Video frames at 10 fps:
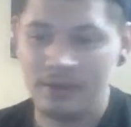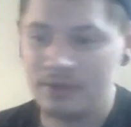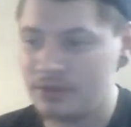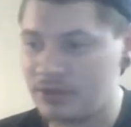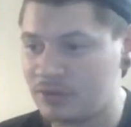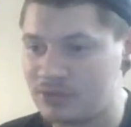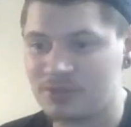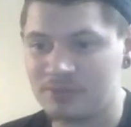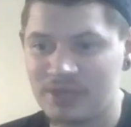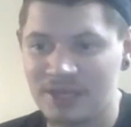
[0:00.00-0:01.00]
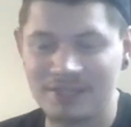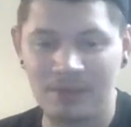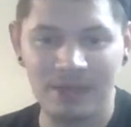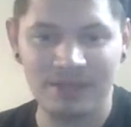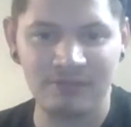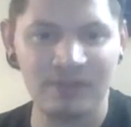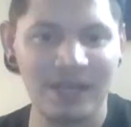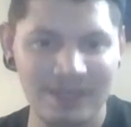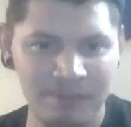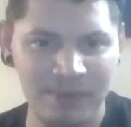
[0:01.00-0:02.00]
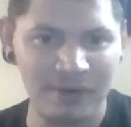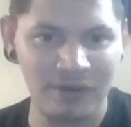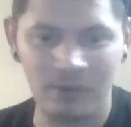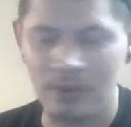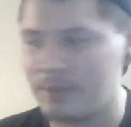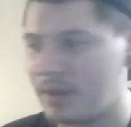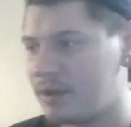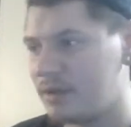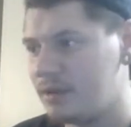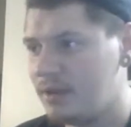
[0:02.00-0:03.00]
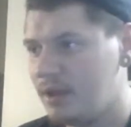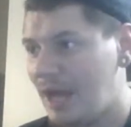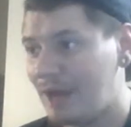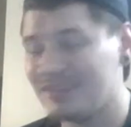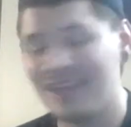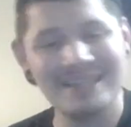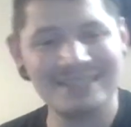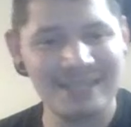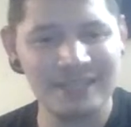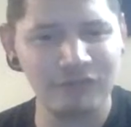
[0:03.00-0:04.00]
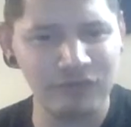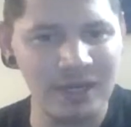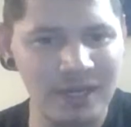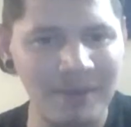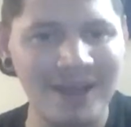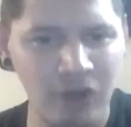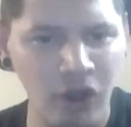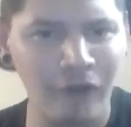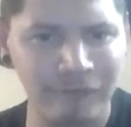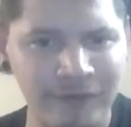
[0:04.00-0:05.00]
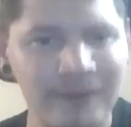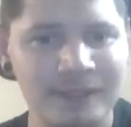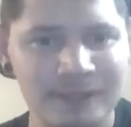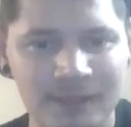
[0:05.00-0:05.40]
There's some things I would like to like better equipment. I would like to get the front end of my car fixed,